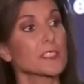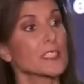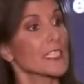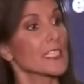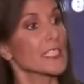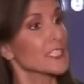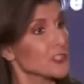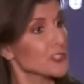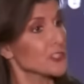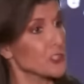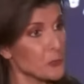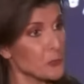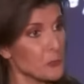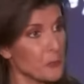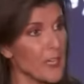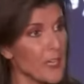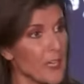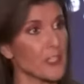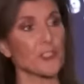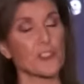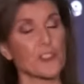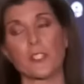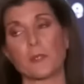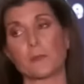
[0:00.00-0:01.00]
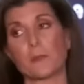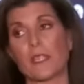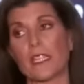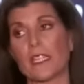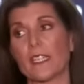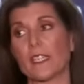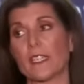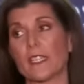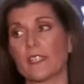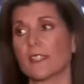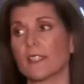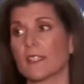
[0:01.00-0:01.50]
he'd do better than
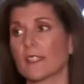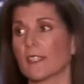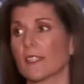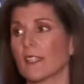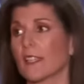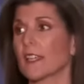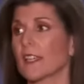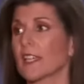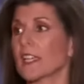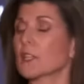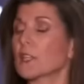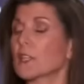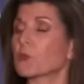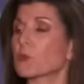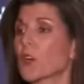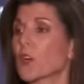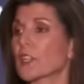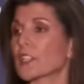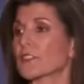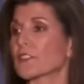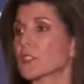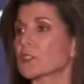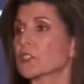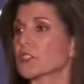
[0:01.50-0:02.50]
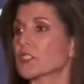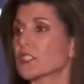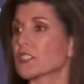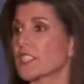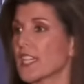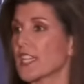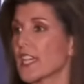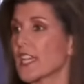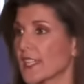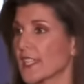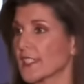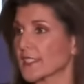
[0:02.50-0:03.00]
me in one of those
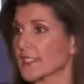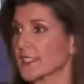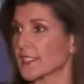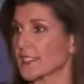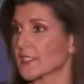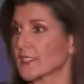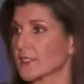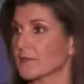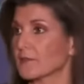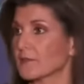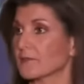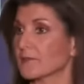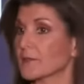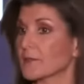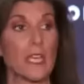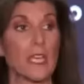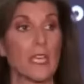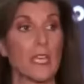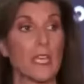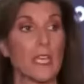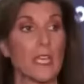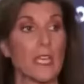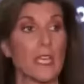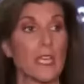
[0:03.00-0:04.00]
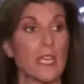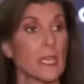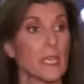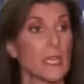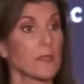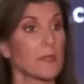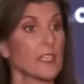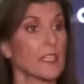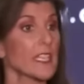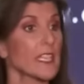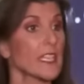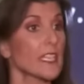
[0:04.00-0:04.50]
tests. Maybe
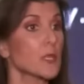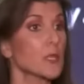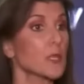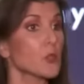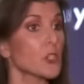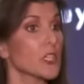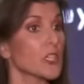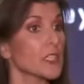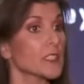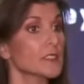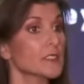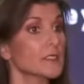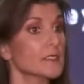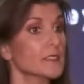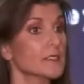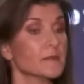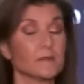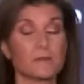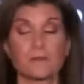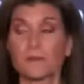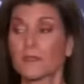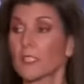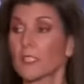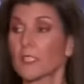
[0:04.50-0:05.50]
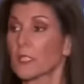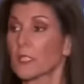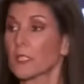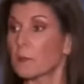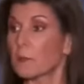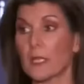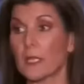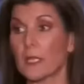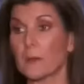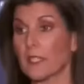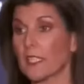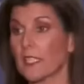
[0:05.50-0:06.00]
he would,
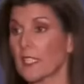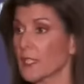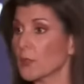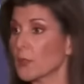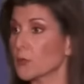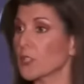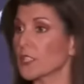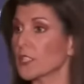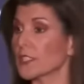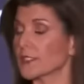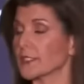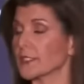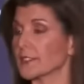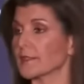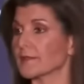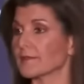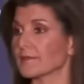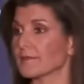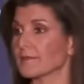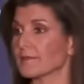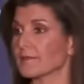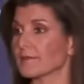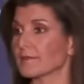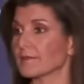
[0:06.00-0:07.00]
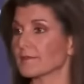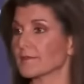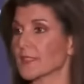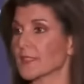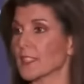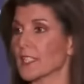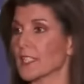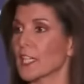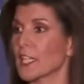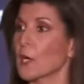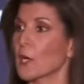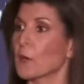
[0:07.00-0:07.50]
maybe he wouldn't.
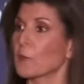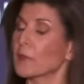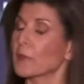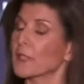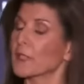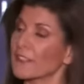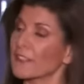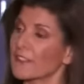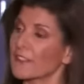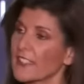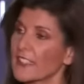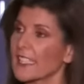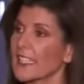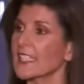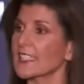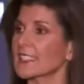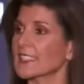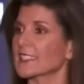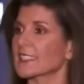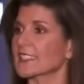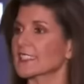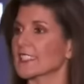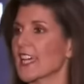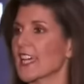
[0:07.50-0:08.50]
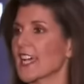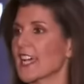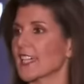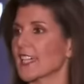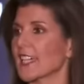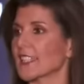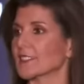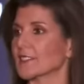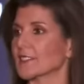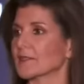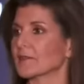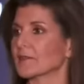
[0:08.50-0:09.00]
But if he thinks that,
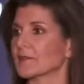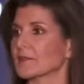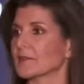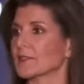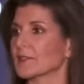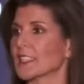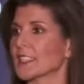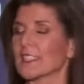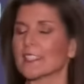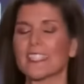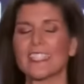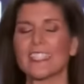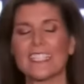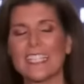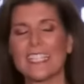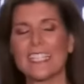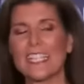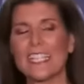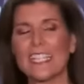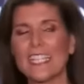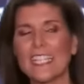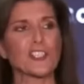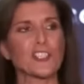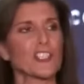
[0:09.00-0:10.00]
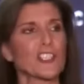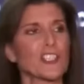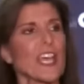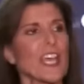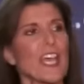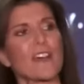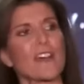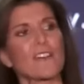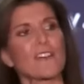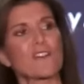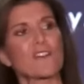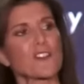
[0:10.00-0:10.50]
then he should
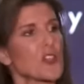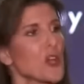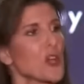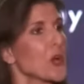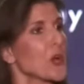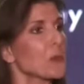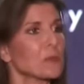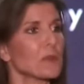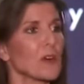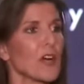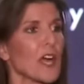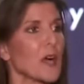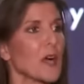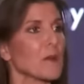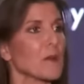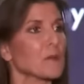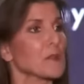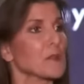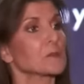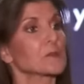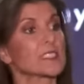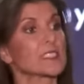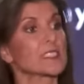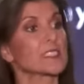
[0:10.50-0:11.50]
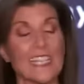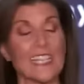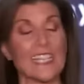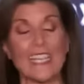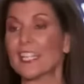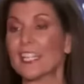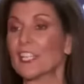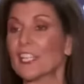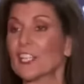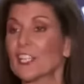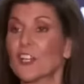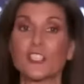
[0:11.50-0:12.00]
have no problem
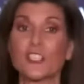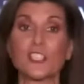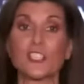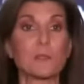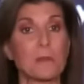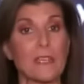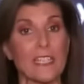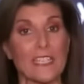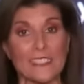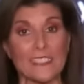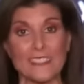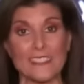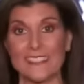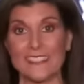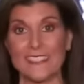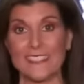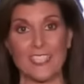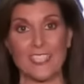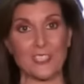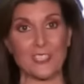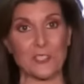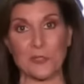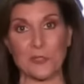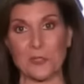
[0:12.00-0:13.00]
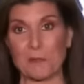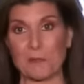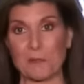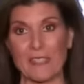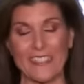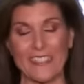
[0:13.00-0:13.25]
standing on a debate stage with me.